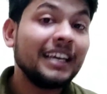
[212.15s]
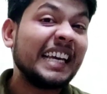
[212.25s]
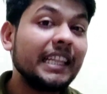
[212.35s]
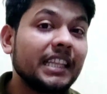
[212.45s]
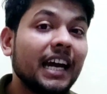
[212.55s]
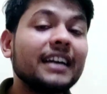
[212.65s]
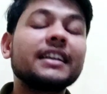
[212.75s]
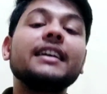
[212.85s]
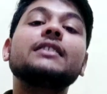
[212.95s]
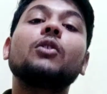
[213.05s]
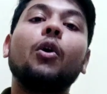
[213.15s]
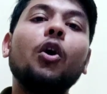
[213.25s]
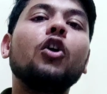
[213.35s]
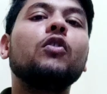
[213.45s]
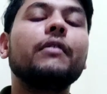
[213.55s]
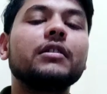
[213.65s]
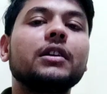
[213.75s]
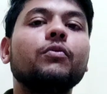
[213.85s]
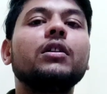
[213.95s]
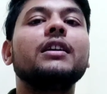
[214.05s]
In that case, all over
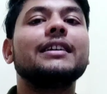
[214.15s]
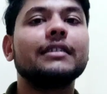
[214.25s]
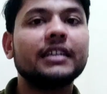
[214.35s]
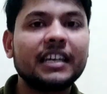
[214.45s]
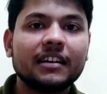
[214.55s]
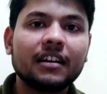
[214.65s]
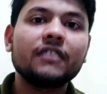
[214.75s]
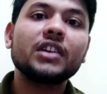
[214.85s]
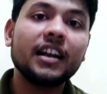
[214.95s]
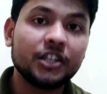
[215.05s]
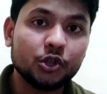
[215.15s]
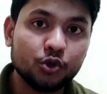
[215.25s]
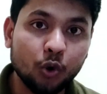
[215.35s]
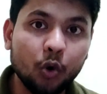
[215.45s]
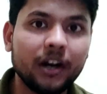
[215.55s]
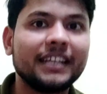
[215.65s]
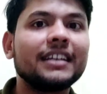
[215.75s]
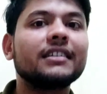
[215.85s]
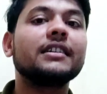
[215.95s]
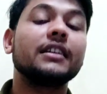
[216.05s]
the world, aircrafts are stored,
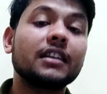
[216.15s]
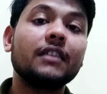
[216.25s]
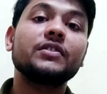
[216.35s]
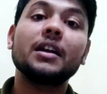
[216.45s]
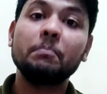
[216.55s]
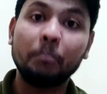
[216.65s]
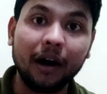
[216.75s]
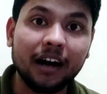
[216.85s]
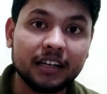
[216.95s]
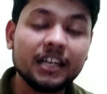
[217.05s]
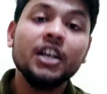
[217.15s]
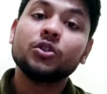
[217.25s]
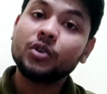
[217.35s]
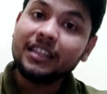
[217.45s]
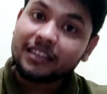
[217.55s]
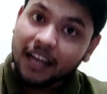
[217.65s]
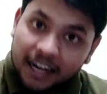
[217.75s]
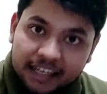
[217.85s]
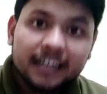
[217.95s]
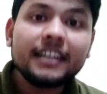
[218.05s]
aircrafts are parked. So in
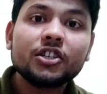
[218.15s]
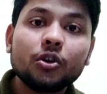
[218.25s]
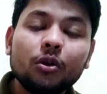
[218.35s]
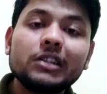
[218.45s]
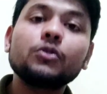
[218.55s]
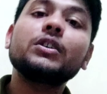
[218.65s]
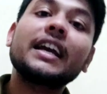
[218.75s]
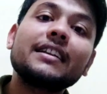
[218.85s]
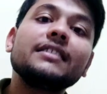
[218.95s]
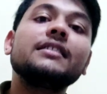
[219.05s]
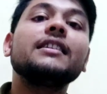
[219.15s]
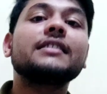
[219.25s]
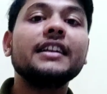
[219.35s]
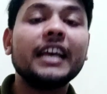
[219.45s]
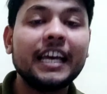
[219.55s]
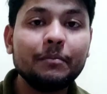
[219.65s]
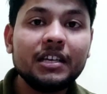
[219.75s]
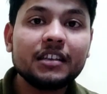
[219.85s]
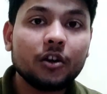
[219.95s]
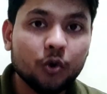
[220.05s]
that condition also, technicians and
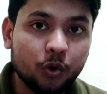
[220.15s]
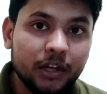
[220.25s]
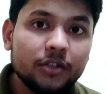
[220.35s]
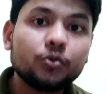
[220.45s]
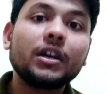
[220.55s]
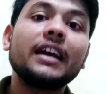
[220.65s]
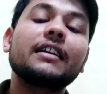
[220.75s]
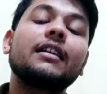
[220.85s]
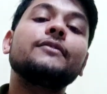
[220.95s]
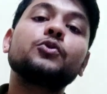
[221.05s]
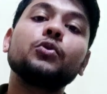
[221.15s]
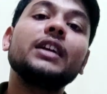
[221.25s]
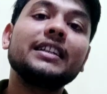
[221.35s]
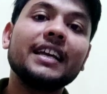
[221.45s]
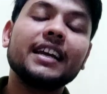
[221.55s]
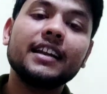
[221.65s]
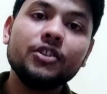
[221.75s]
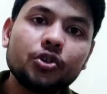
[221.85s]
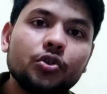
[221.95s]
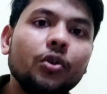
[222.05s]
AMEs are going to the aircraft so that they can
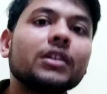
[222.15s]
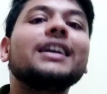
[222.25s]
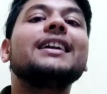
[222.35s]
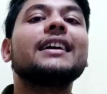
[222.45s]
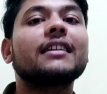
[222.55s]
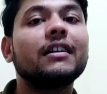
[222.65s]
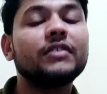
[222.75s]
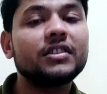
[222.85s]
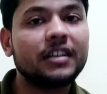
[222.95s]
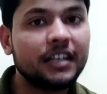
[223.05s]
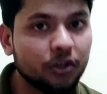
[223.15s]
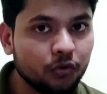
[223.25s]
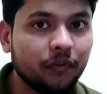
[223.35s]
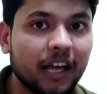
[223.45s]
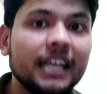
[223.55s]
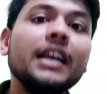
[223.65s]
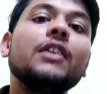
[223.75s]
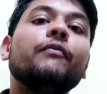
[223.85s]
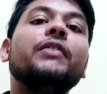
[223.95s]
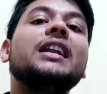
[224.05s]
ensure that aircraft is ready to fly
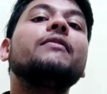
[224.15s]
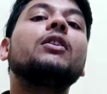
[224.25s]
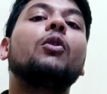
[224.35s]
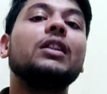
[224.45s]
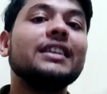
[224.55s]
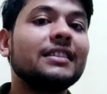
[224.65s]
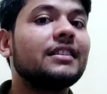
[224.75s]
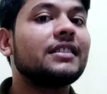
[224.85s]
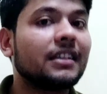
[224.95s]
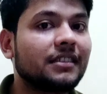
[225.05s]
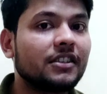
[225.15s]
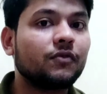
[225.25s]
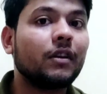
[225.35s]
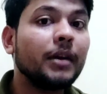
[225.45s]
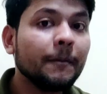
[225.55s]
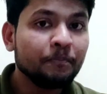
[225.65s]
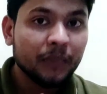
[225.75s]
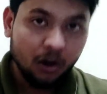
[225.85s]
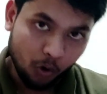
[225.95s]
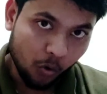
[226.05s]
whenever all these restrictions will be
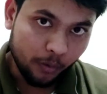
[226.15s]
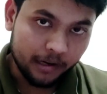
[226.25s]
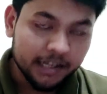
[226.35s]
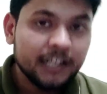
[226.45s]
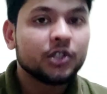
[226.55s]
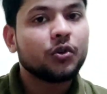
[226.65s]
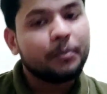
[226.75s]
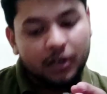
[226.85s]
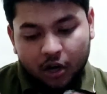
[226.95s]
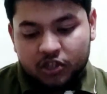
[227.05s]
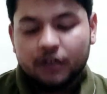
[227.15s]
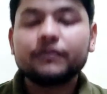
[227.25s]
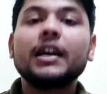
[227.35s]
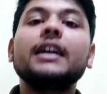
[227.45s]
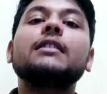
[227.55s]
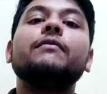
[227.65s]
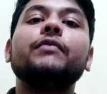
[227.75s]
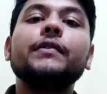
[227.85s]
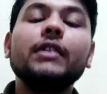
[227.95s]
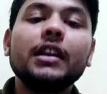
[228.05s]
over. So because of that,
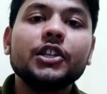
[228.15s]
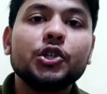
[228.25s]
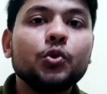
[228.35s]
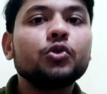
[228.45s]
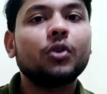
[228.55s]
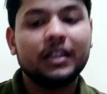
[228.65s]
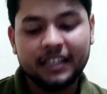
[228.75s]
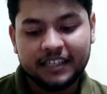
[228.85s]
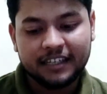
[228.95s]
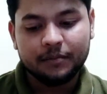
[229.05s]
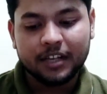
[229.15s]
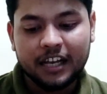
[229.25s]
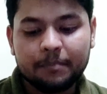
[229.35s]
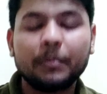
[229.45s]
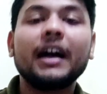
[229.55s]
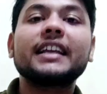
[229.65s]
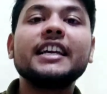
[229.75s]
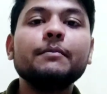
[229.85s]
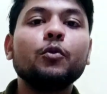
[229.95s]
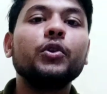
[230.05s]
we will use all these terms like
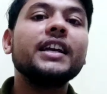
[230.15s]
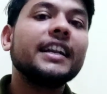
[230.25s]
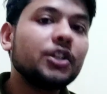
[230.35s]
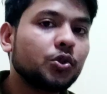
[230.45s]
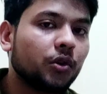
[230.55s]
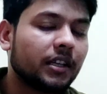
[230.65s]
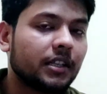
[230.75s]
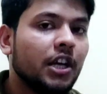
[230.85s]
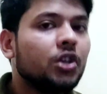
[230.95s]
parking, mooring and storage.